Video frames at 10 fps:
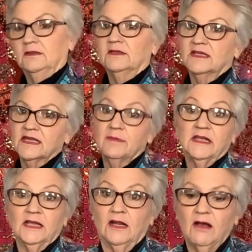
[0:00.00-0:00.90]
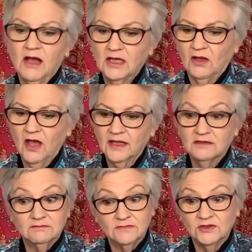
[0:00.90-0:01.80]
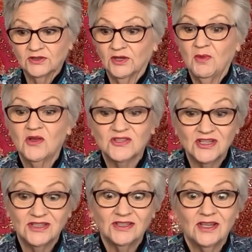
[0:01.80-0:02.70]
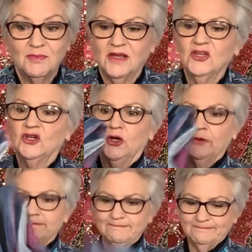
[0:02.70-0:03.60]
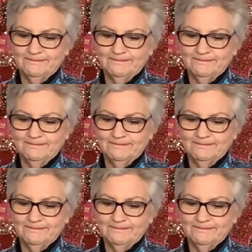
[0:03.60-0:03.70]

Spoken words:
Something that I like. Not that I'm OCD, but you know.